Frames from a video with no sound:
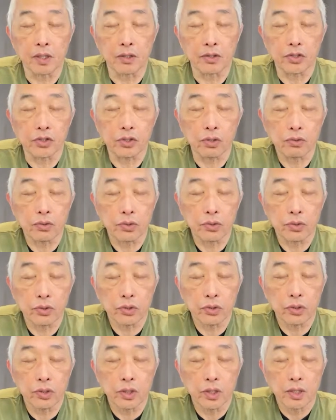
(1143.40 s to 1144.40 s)
shoulder,
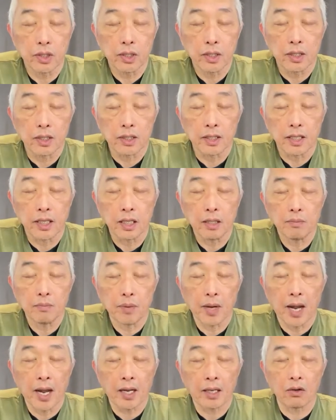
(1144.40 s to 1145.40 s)
lean
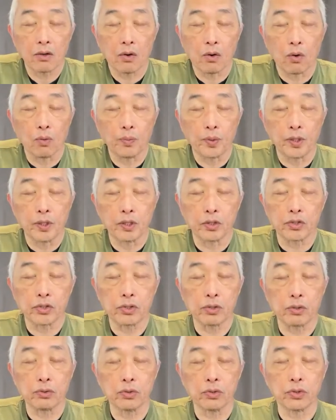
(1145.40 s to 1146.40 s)
back, open a
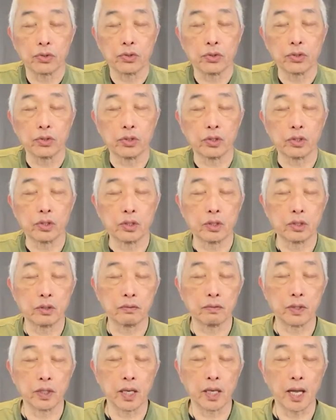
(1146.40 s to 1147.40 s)
shoulder,
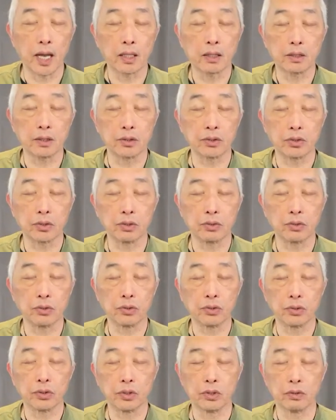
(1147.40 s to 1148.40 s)
relax the
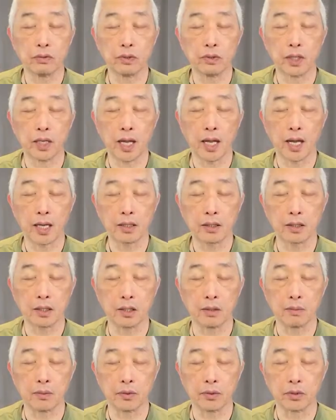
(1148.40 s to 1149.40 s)
shoulder, relax the
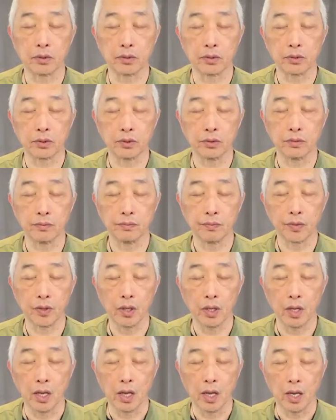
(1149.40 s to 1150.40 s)
upper torso.
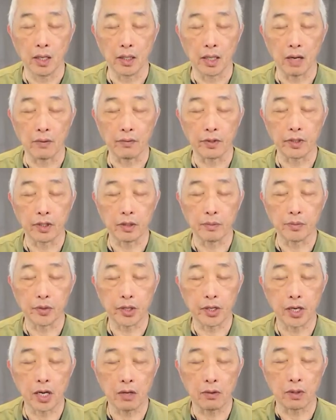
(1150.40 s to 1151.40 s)
Now we're going to bring
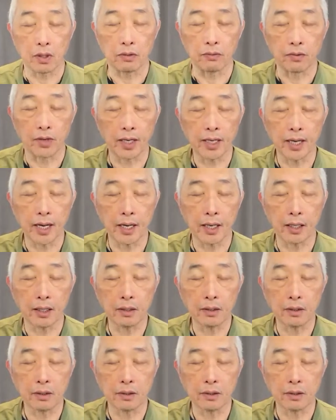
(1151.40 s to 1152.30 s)
out a right hand,